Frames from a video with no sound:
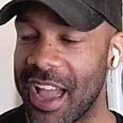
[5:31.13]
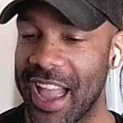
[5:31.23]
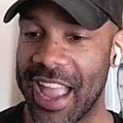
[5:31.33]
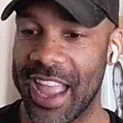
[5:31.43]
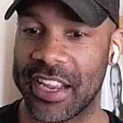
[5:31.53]

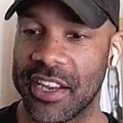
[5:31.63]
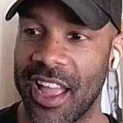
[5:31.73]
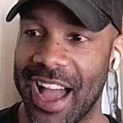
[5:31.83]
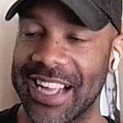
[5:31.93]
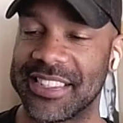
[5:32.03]
And
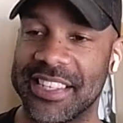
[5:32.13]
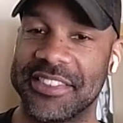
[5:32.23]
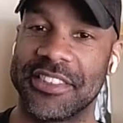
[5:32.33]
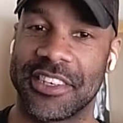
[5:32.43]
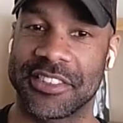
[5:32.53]
I
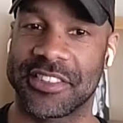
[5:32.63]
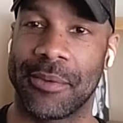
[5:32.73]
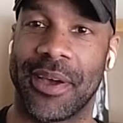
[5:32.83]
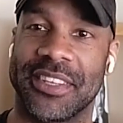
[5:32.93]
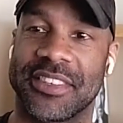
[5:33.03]
tested it on
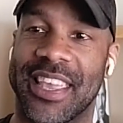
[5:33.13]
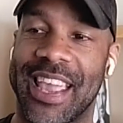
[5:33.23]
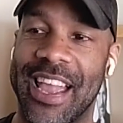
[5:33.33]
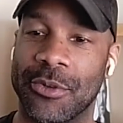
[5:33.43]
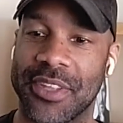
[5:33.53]
somebody's
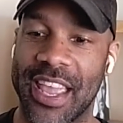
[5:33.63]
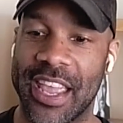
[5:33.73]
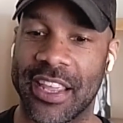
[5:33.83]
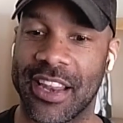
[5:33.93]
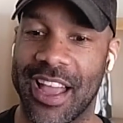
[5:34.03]
account
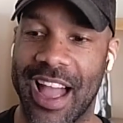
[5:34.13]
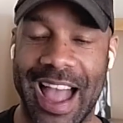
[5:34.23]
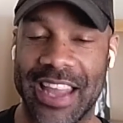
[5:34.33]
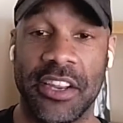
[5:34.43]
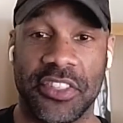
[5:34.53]
and
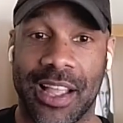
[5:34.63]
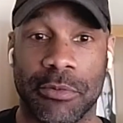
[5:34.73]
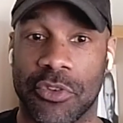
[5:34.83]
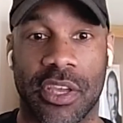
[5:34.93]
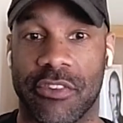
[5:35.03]
I didn't think I
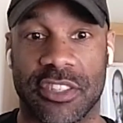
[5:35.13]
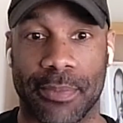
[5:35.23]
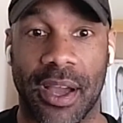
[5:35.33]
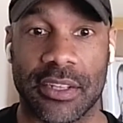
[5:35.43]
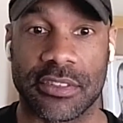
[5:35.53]
was going to get a
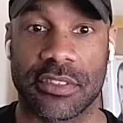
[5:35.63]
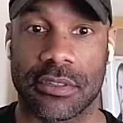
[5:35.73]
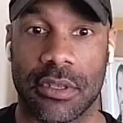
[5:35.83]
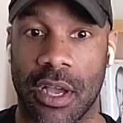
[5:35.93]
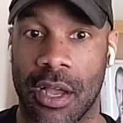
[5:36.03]
response,
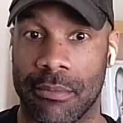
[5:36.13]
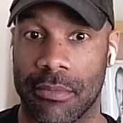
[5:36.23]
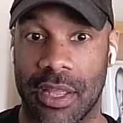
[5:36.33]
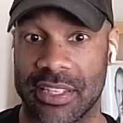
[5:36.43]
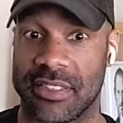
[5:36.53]

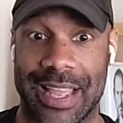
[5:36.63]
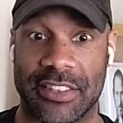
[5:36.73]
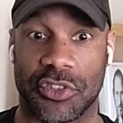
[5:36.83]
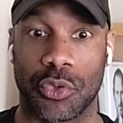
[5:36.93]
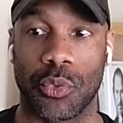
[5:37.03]
at least
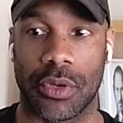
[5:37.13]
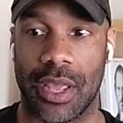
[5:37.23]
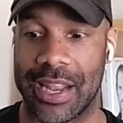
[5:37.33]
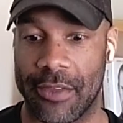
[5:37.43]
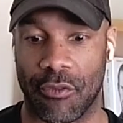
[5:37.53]
that soon.
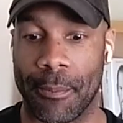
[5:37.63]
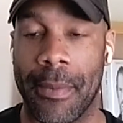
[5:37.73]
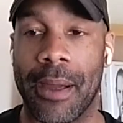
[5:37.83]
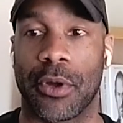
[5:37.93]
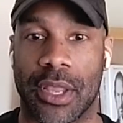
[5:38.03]
And I
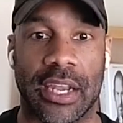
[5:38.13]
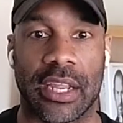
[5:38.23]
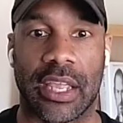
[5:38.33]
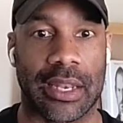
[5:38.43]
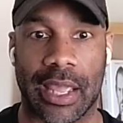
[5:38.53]
remember
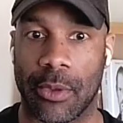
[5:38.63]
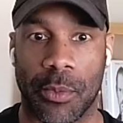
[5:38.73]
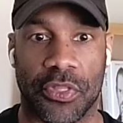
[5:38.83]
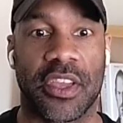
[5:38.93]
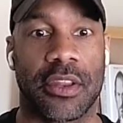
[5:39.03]
getting it like
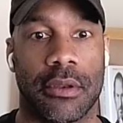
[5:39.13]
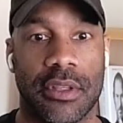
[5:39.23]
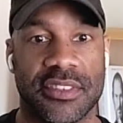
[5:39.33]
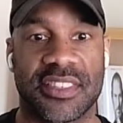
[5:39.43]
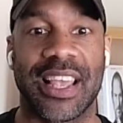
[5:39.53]
within
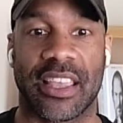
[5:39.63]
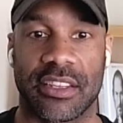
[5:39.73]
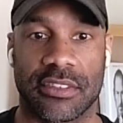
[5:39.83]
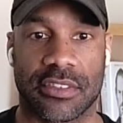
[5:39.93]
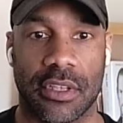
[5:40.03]

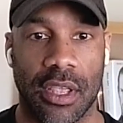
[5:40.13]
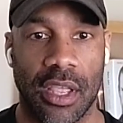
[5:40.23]
seconds.